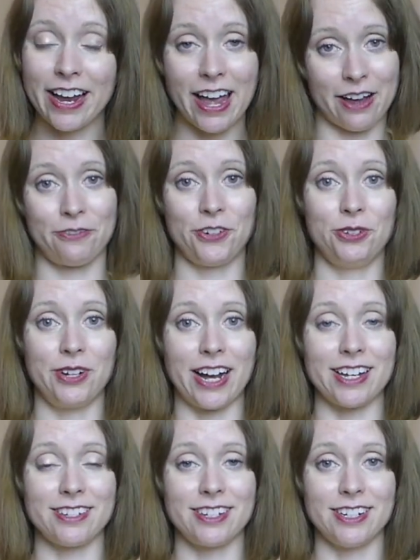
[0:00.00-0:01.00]
have for you
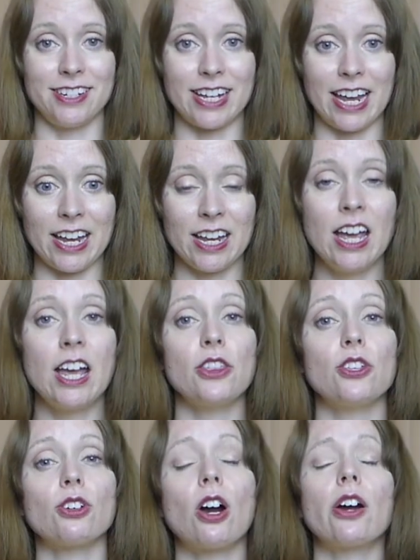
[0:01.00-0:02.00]
guys today.
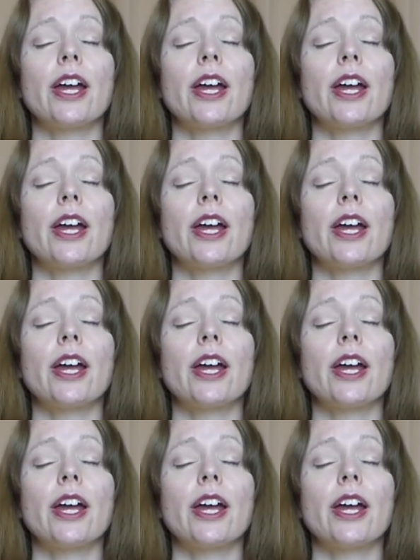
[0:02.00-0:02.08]
There are